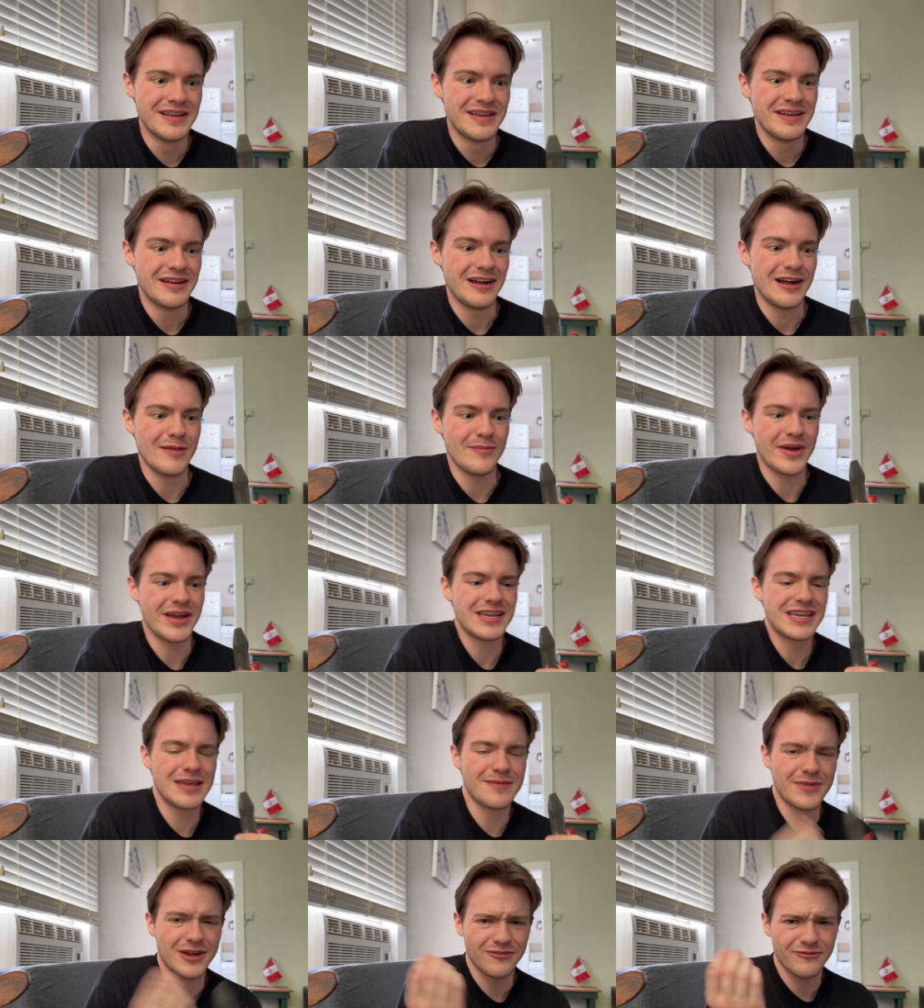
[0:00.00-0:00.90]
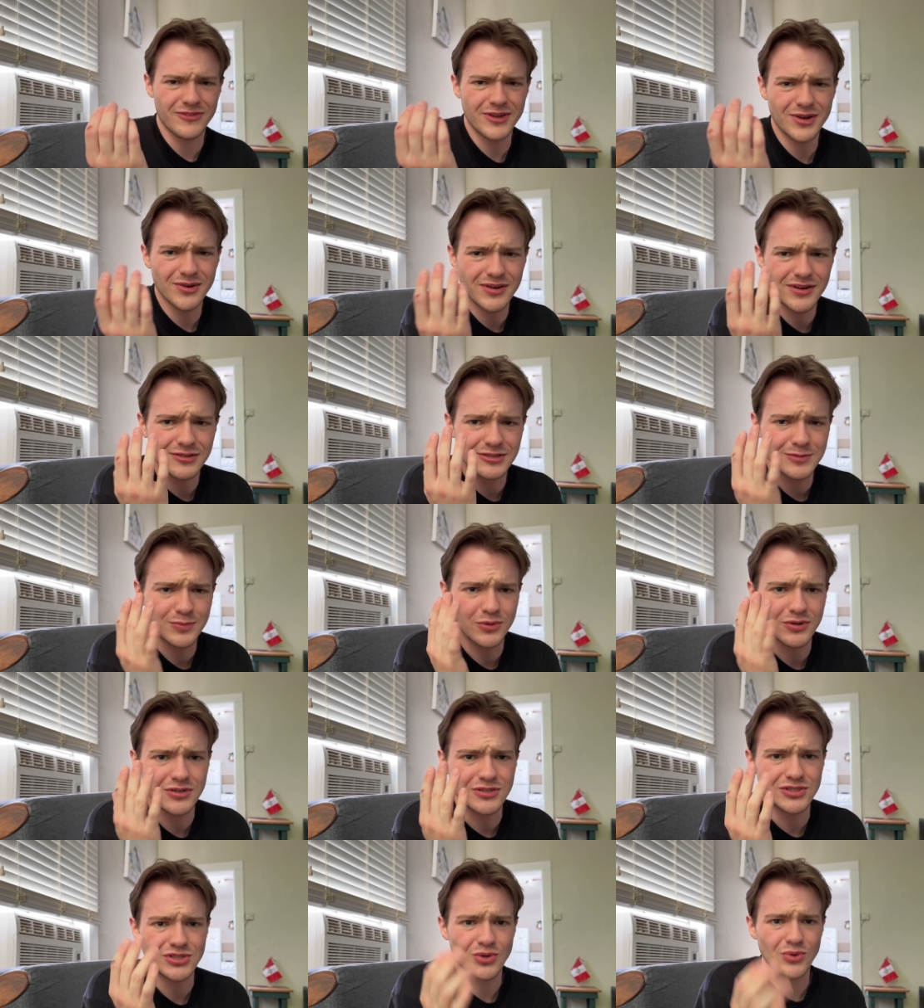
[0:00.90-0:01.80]
I keep my fingernails pretty
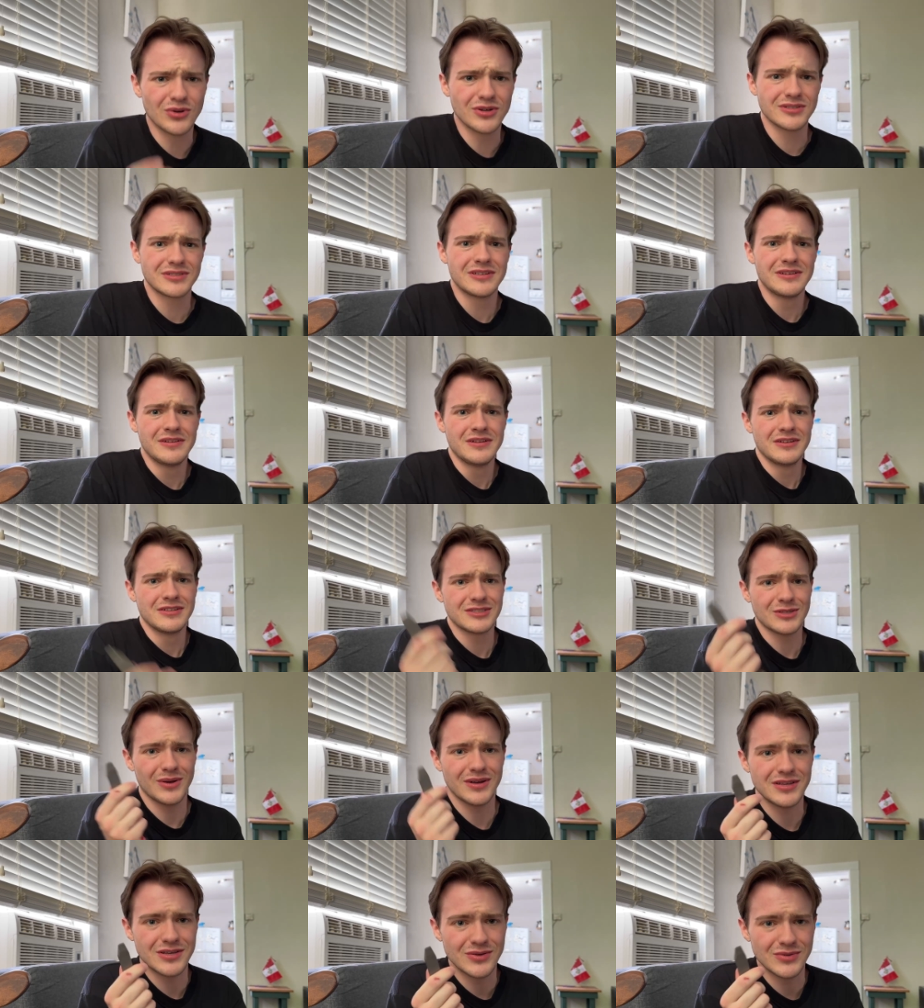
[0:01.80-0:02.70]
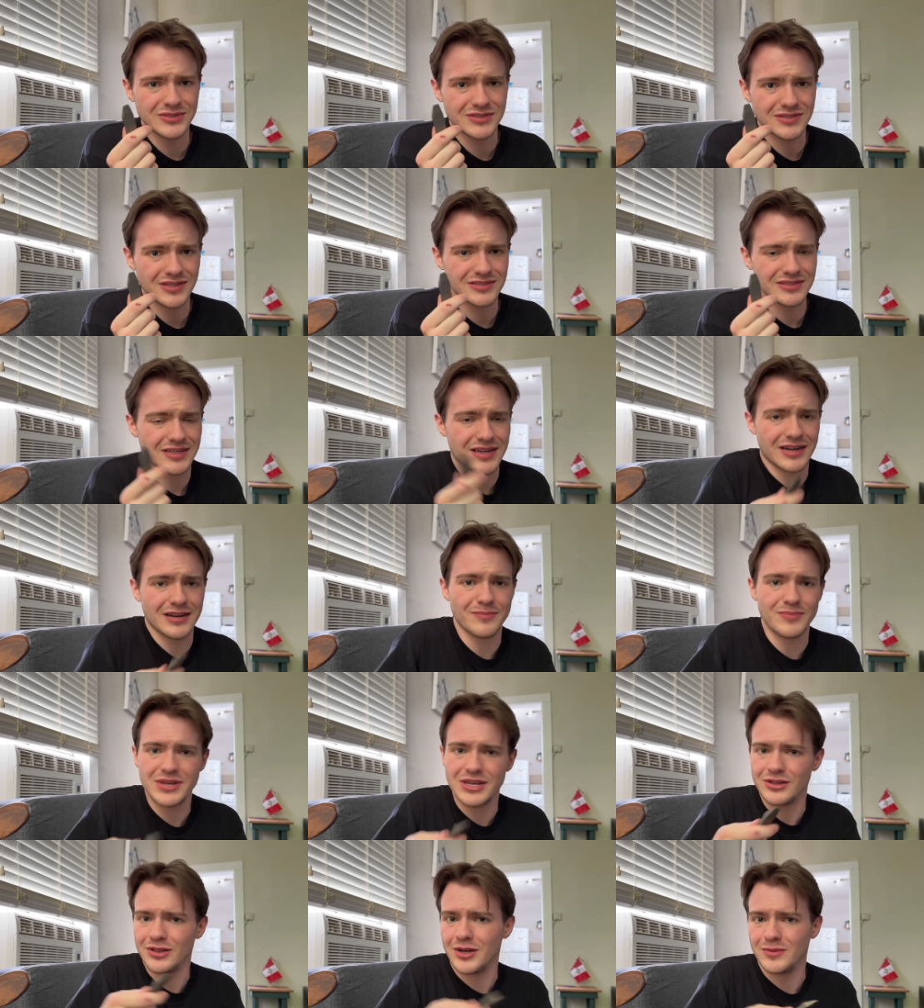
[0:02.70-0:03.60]
short, so I use this to kind of
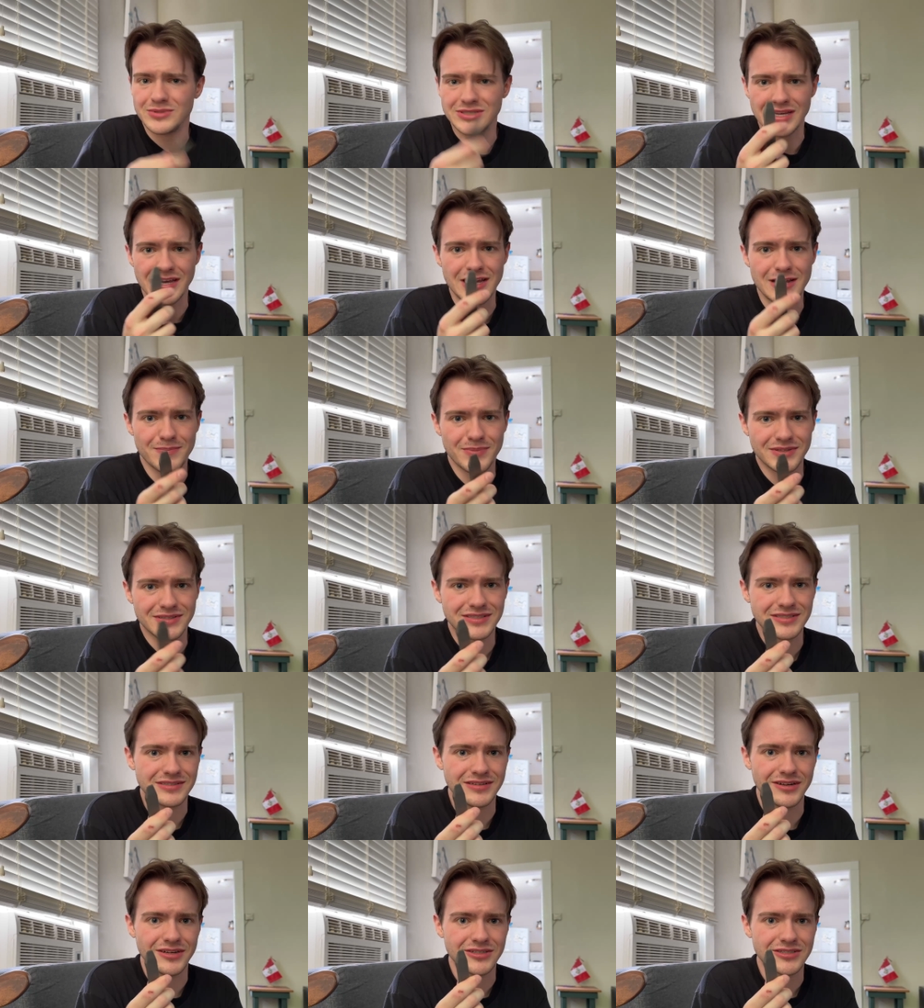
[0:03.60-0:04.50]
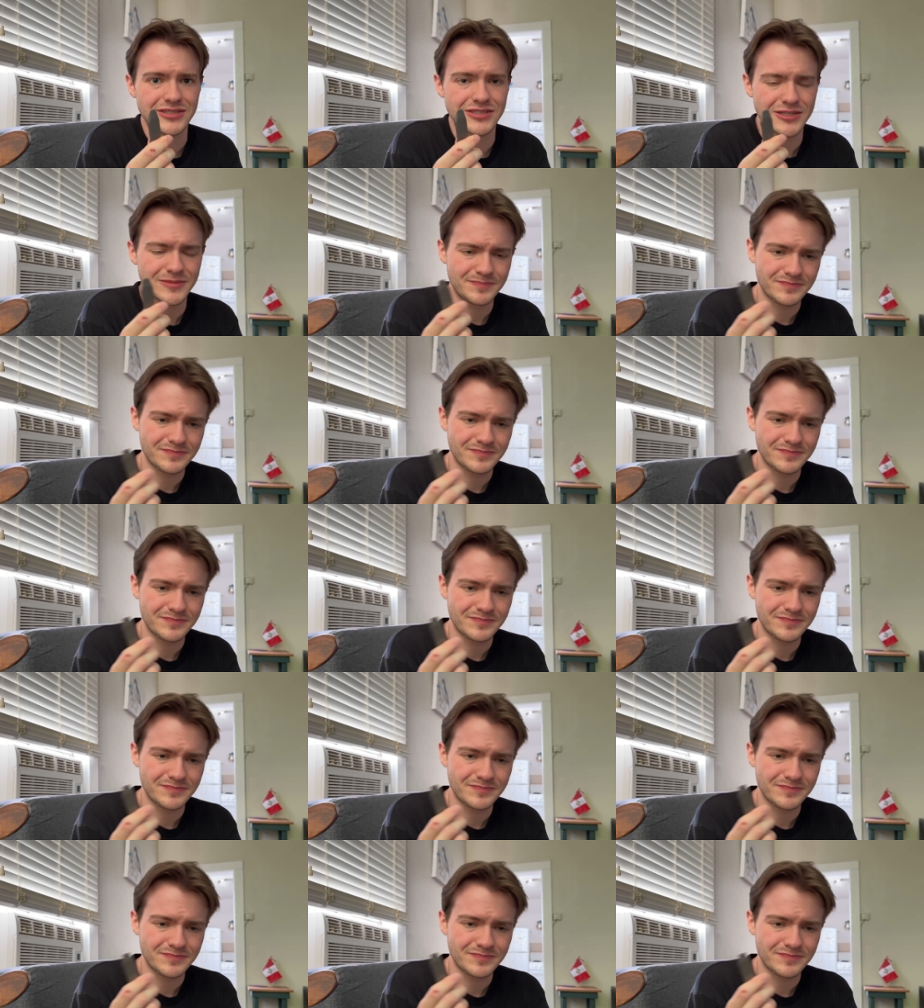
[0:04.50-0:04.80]
peel up tape and such.